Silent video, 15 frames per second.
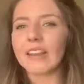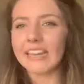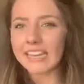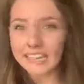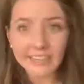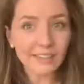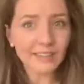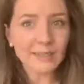
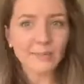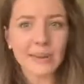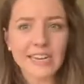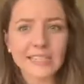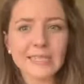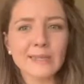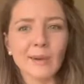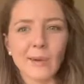eagles
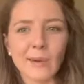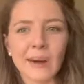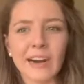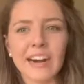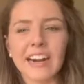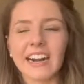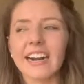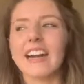may
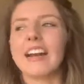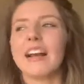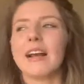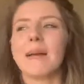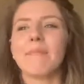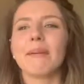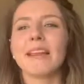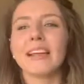soar,
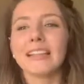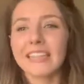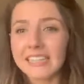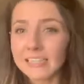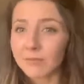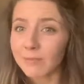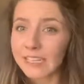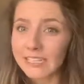but at
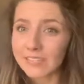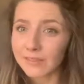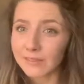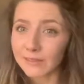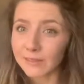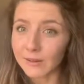least weasels